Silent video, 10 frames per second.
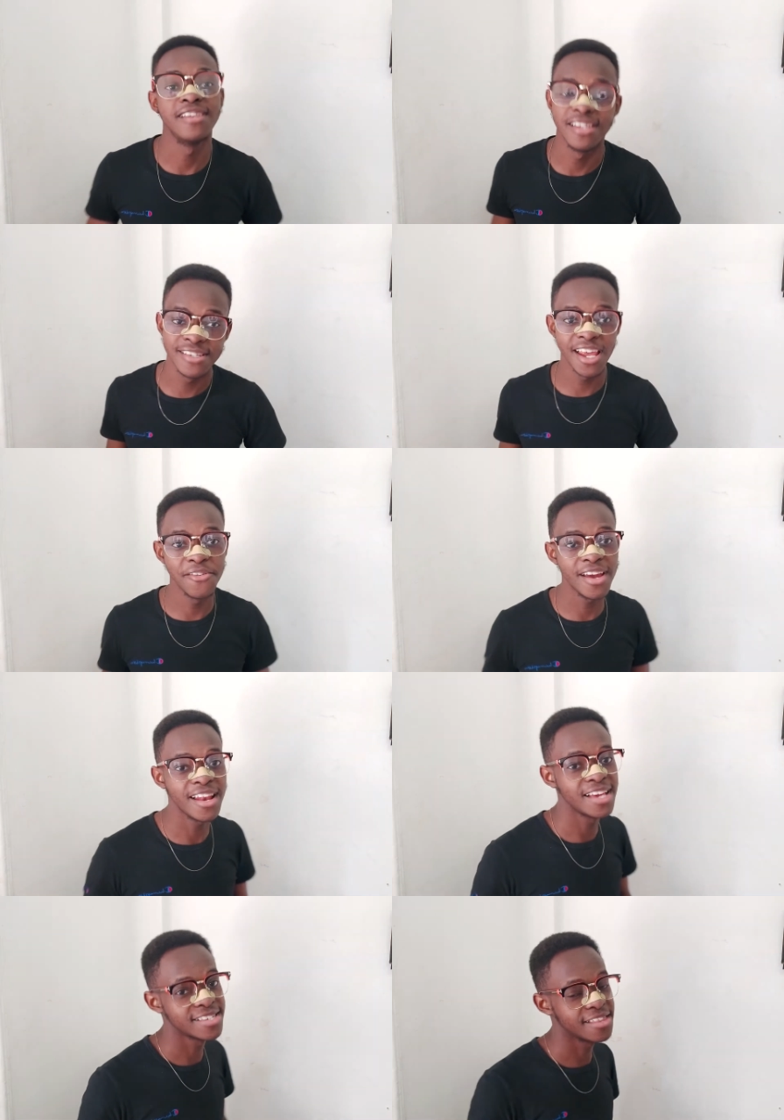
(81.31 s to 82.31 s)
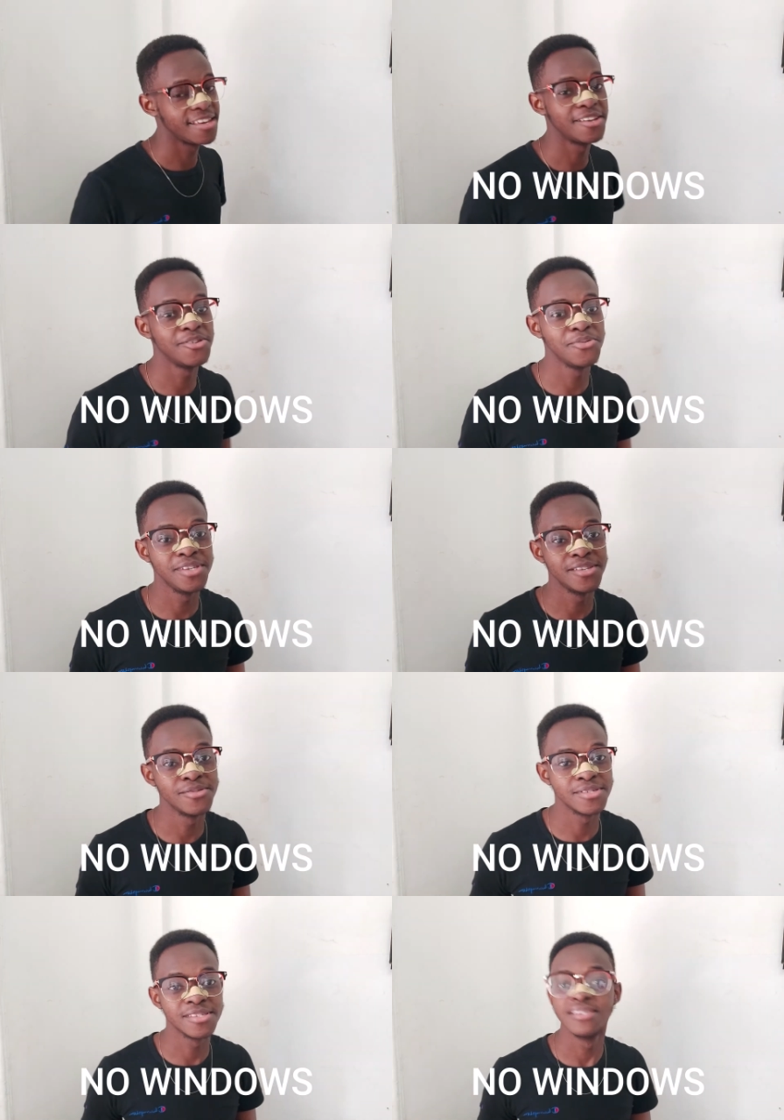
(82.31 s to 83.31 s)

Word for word: until I realized that there are no windows.